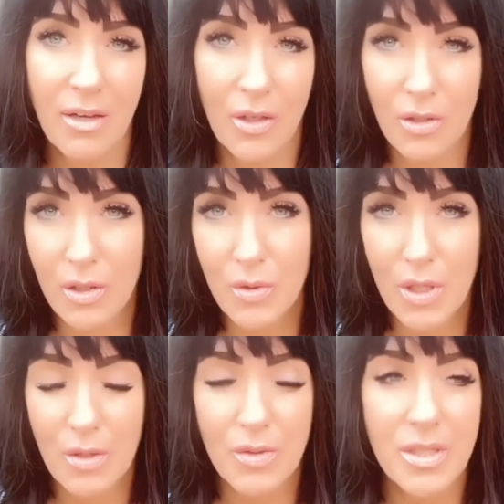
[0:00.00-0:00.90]
on our
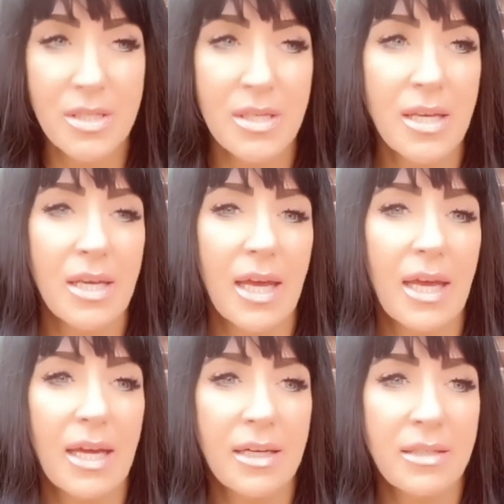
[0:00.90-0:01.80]
glucose
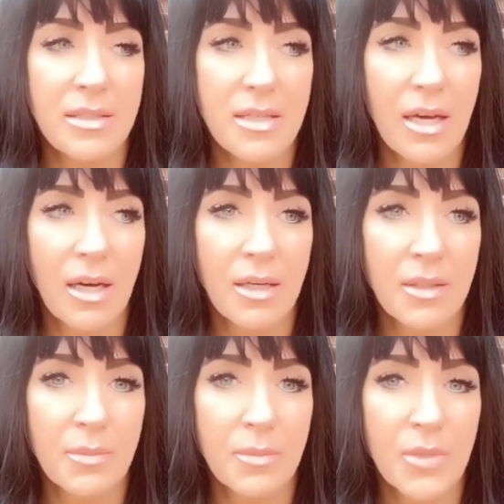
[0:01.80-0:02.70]
and,
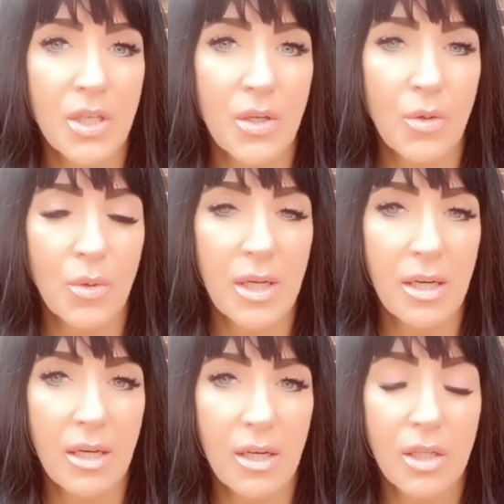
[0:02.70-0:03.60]
um, you know,
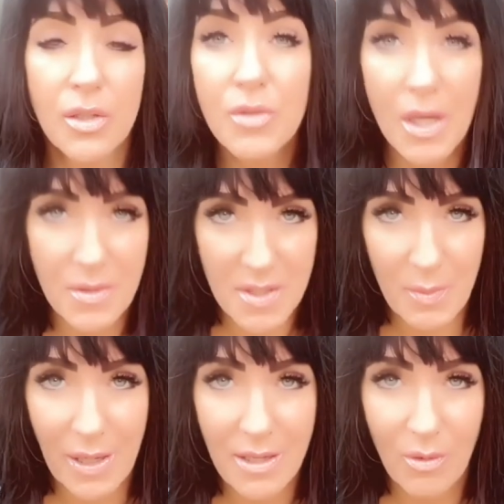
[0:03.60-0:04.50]
a, a glucose
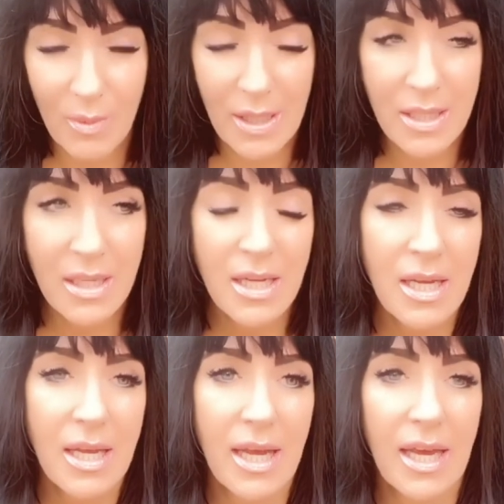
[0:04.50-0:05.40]
spike, right?
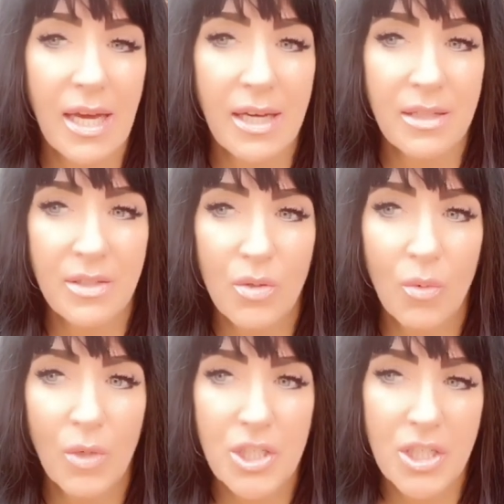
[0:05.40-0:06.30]
And
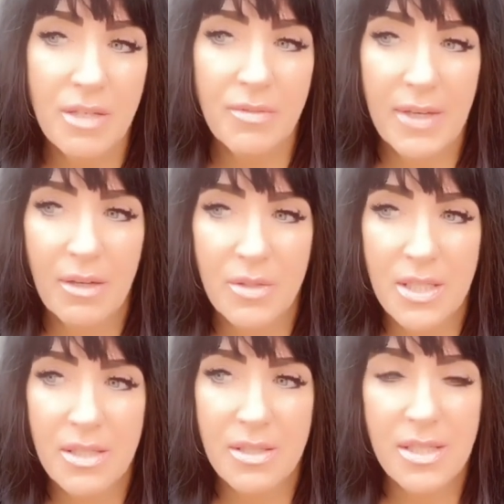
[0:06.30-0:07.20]
what she found
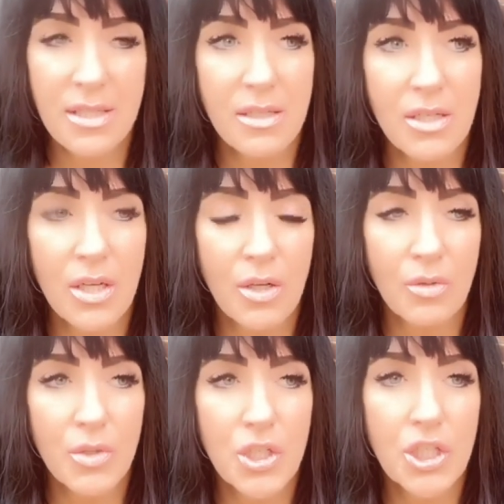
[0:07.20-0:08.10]
is, you
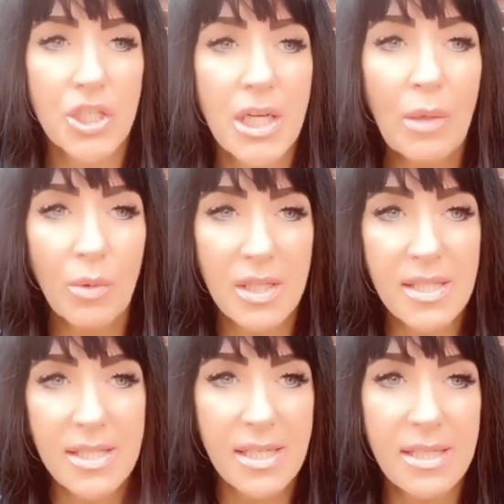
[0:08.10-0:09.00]
know, she
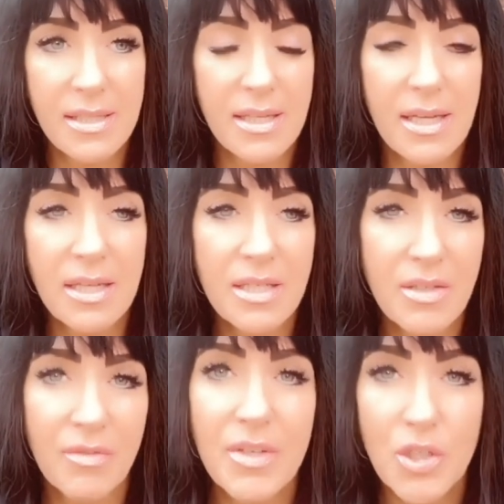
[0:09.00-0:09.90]
was in
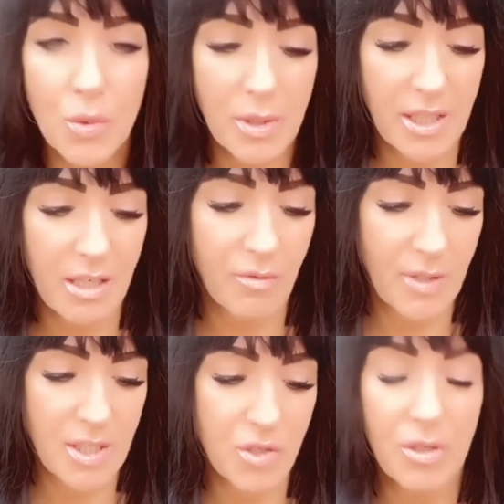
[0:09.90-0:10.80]
individually
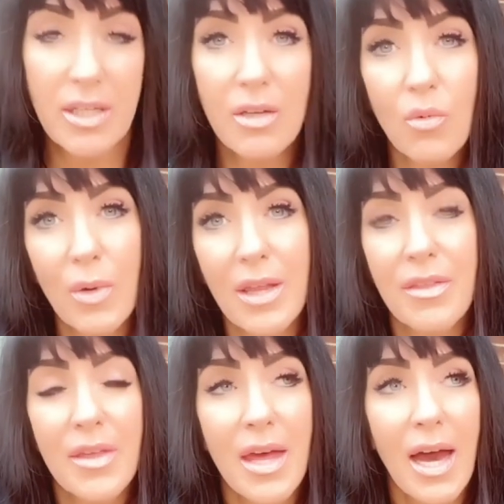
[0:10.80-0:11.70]
frustrated with
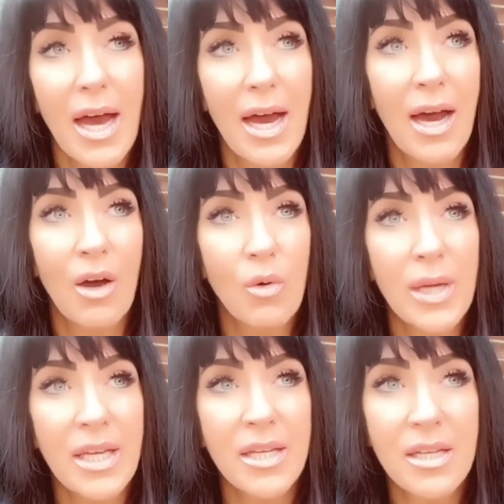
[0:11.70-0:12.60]

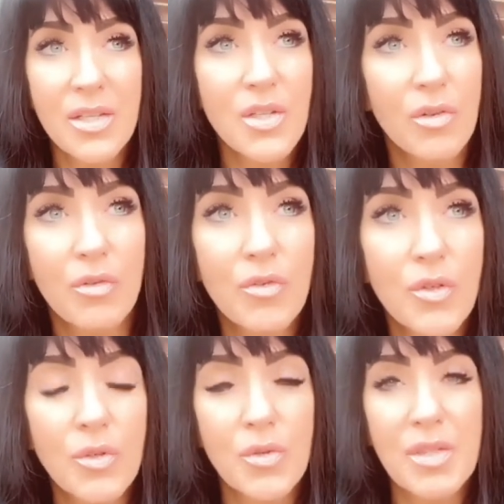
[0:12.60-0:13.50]
how eating certain
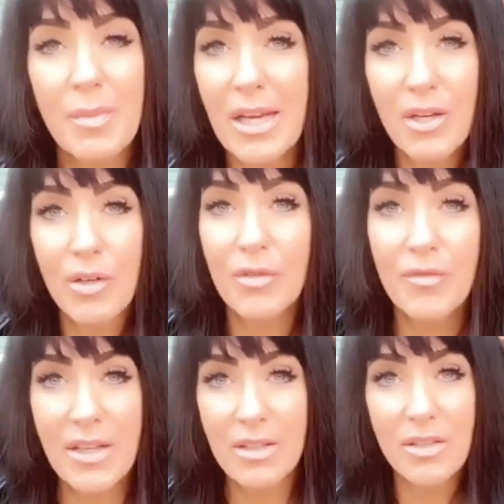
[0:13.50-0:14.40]
foods made her
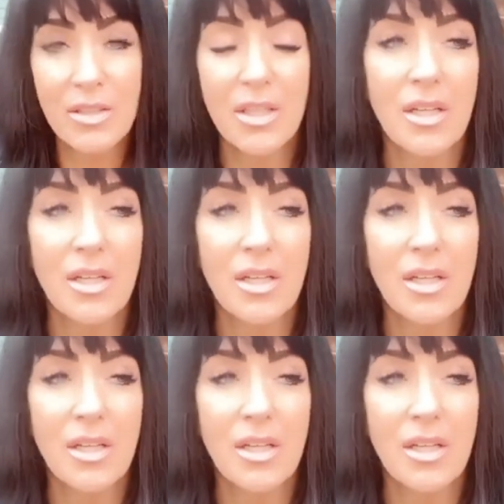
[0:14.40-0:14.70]
feel